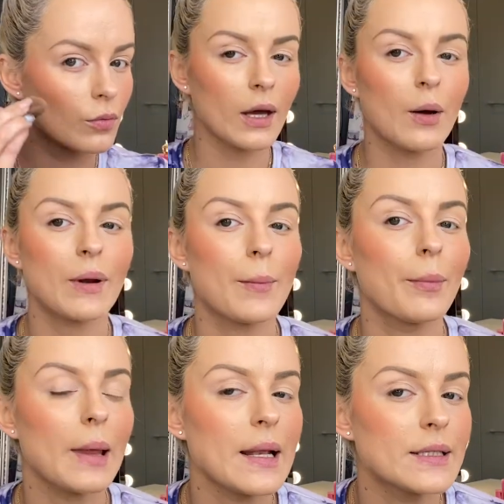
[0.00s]
And when I'm
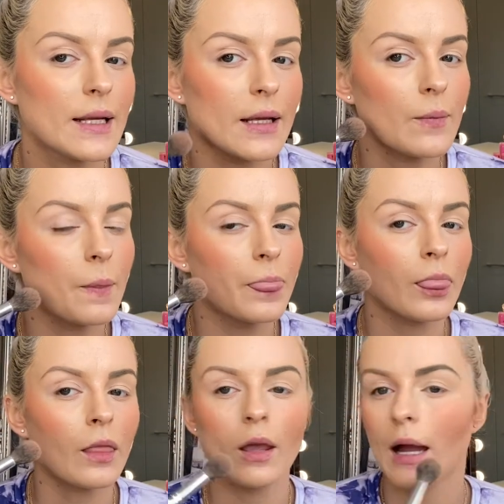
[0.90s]
blending,
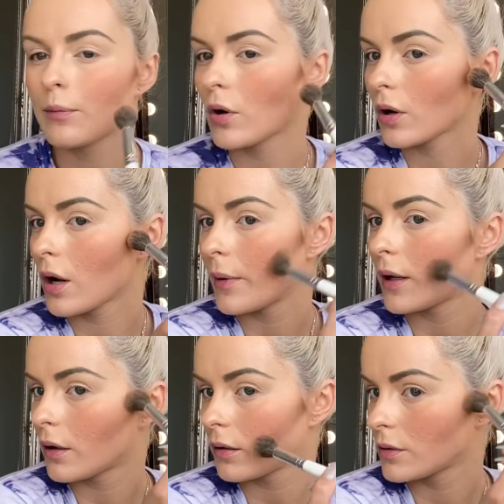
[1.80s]
I'm not going